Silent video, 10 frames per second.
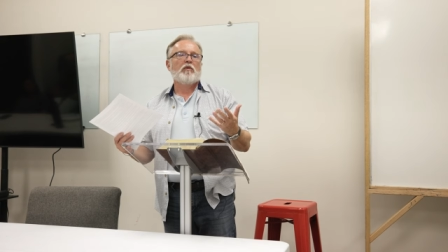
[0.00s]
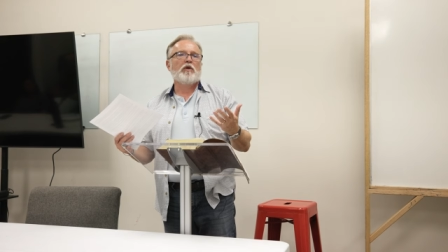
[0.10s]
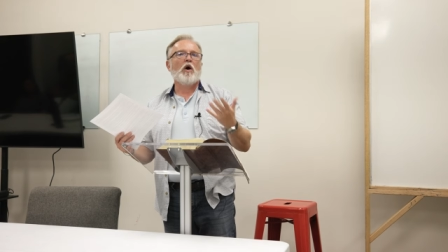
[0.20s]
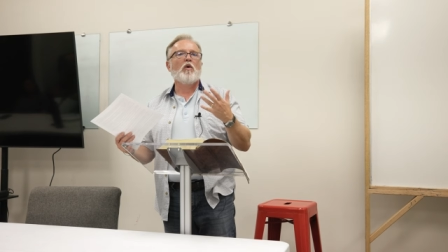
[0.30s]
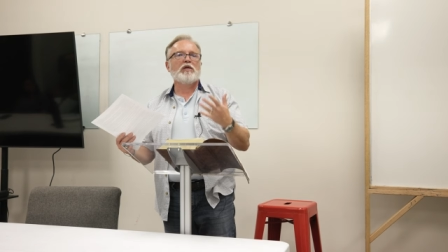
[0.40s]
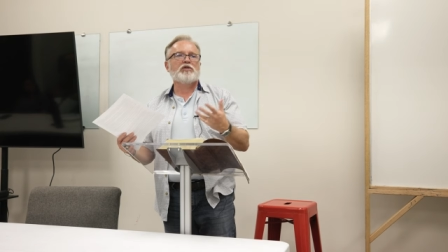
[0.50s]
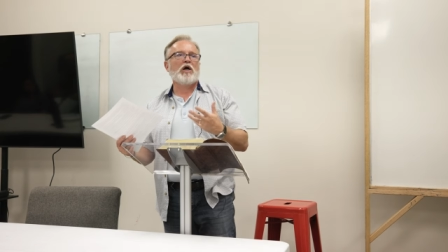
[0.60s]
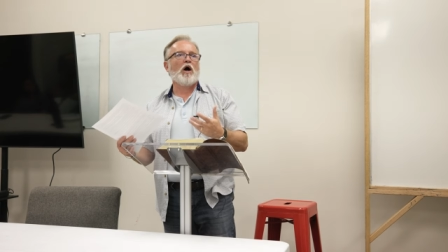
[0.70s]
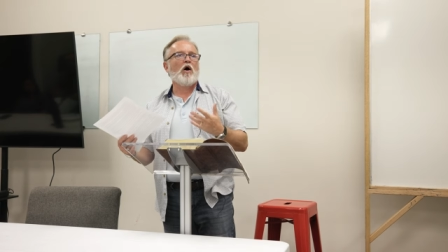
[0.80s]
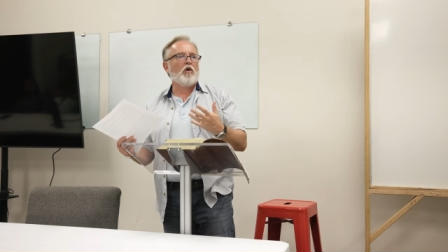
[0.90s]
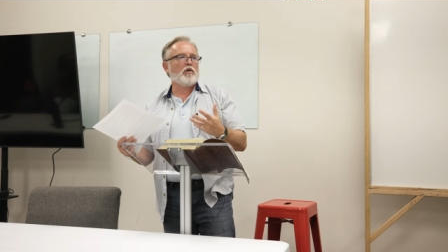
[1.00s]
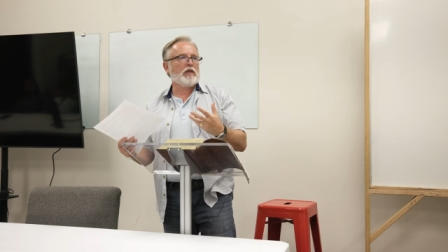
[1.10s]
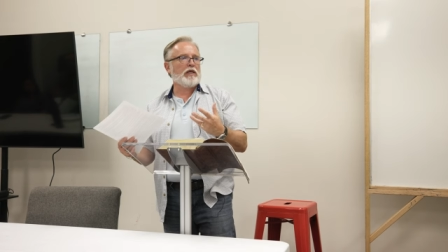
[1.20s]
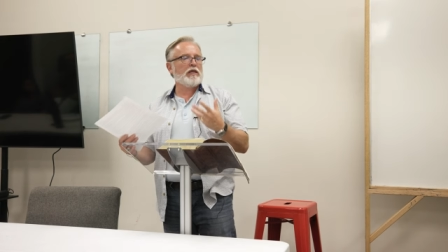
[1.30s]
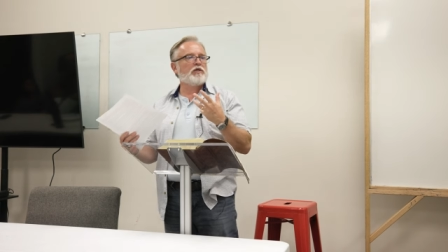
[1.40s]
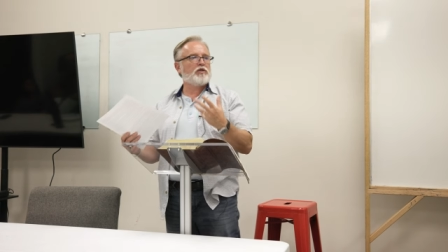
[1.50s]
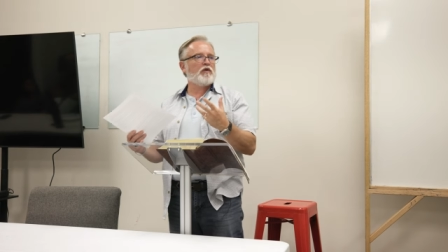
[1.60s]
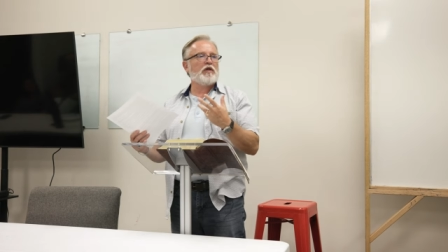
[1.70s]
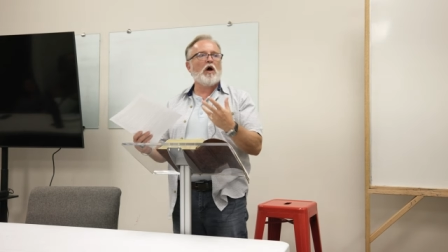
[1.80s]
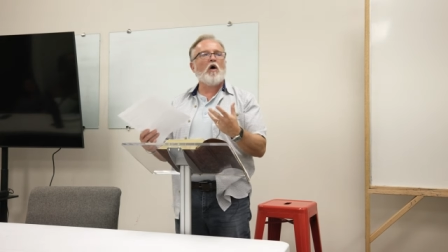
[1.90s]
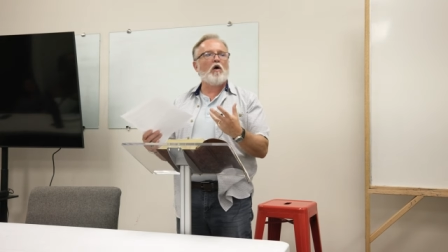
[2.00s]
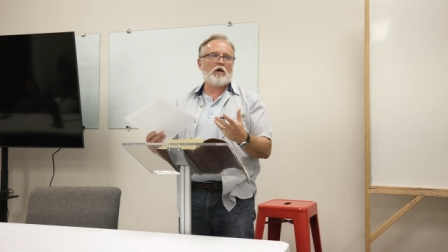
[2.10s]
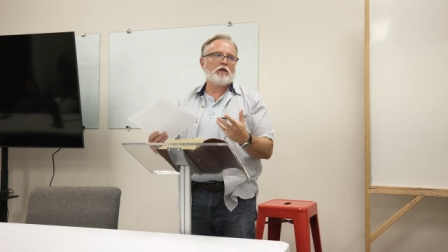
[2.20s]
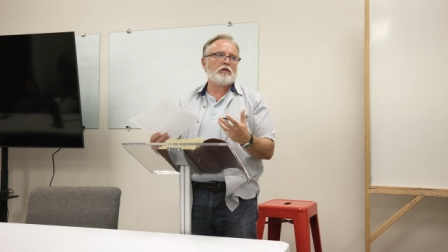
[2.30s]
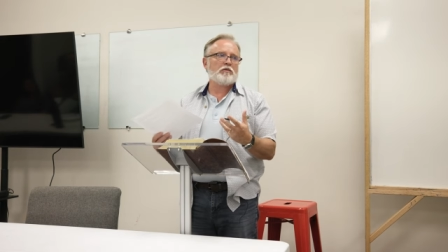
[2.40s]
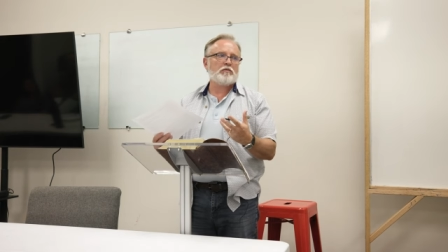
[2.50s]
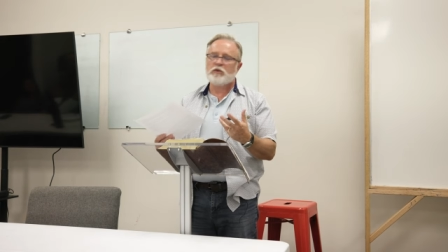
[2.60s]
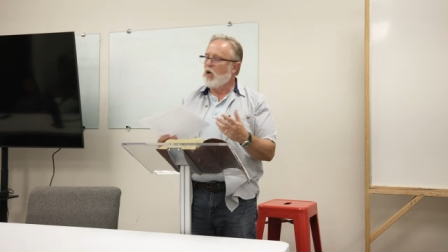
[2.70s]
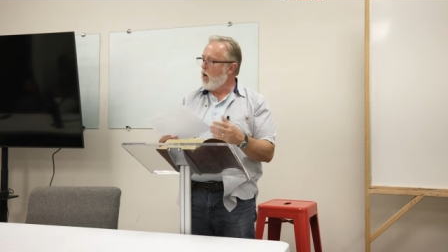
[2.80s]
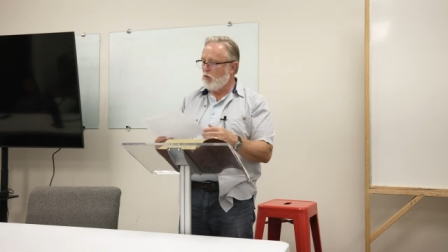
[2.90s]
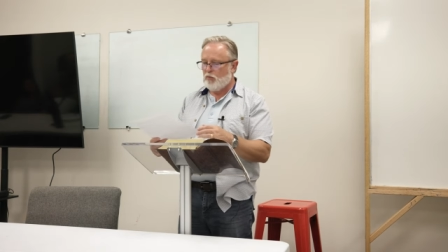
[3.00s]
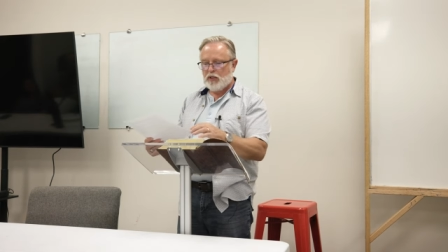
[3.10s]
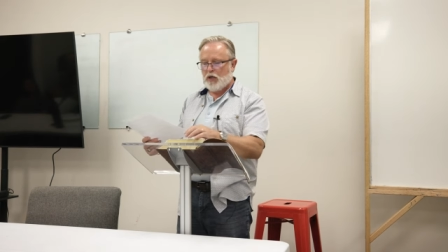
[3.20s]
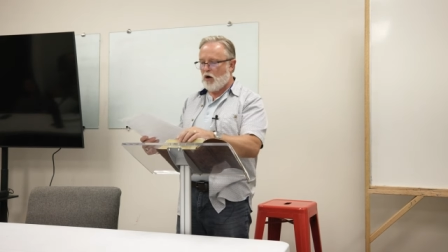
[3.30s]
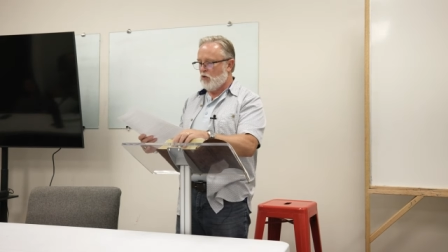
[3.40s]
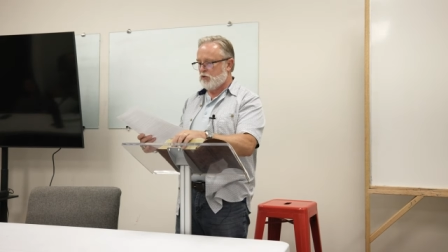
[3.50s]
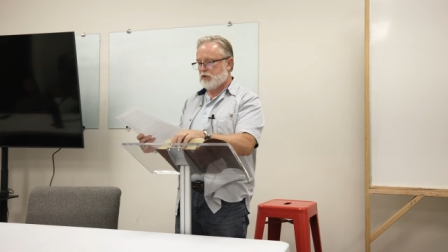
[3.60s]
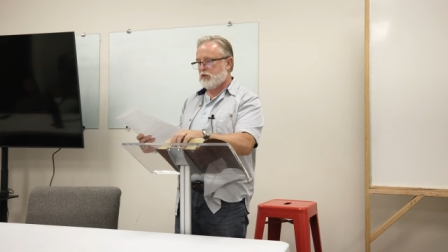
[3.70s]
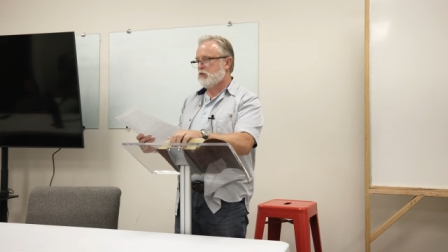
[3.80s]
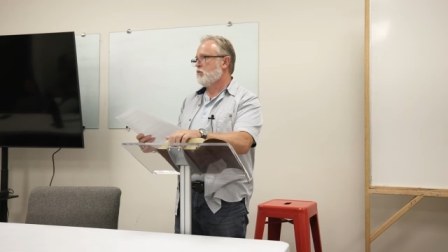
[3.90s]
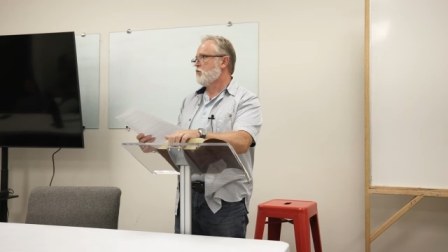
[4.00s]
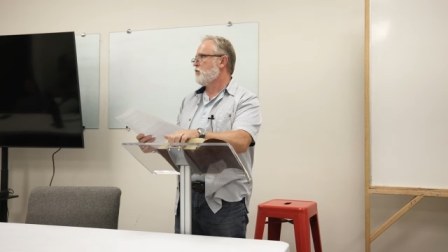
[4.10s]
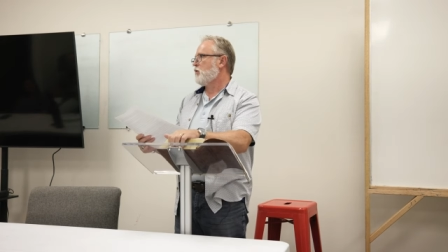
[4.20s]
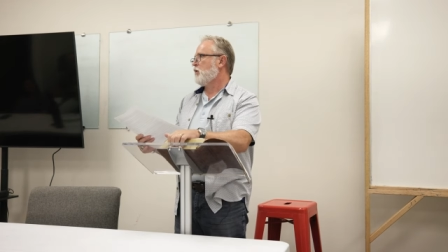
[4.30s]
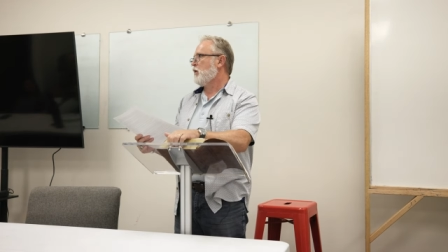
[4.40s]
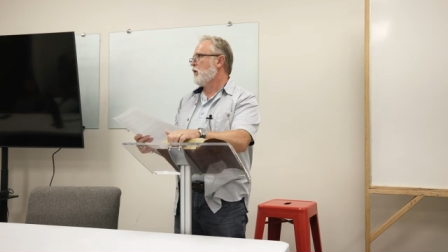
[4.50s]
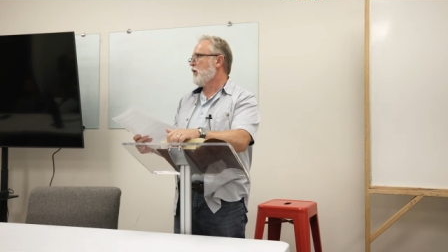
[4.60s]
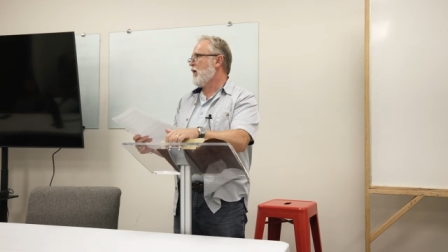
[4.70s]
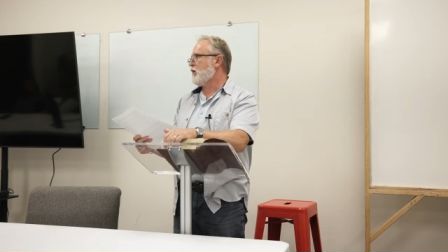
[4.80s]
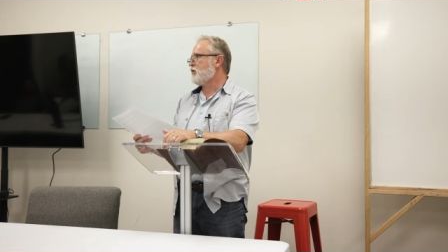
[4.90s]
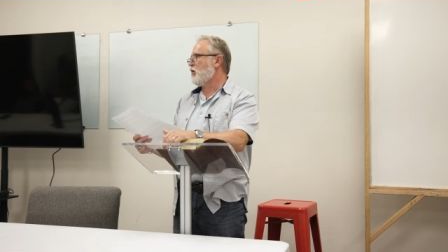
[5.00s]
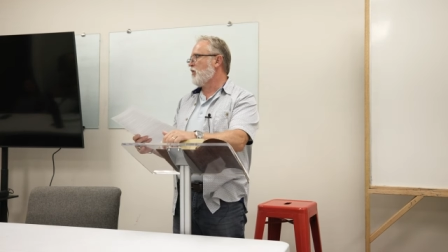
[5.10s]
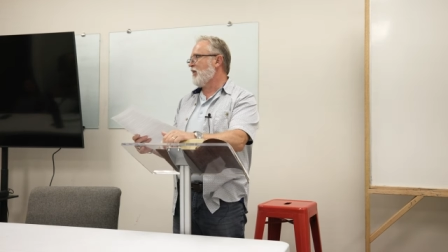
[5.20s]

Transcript: Noah is called into the ark not because he has some